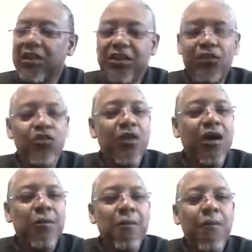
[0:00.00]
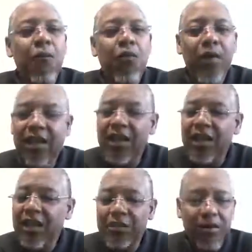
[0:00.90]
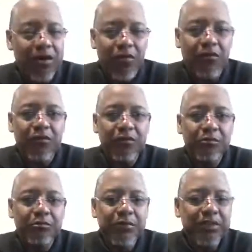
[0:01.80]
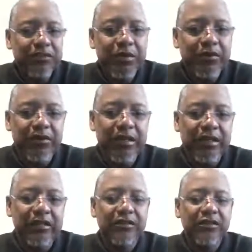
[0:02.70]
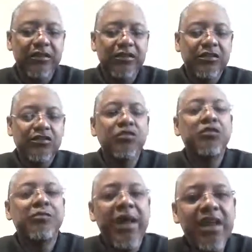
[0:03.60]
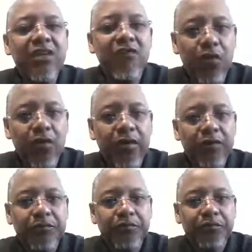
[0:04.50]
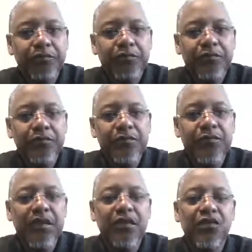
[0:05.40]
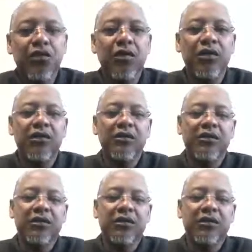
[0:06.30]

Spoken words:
you are way better off, much better ahead to pay for your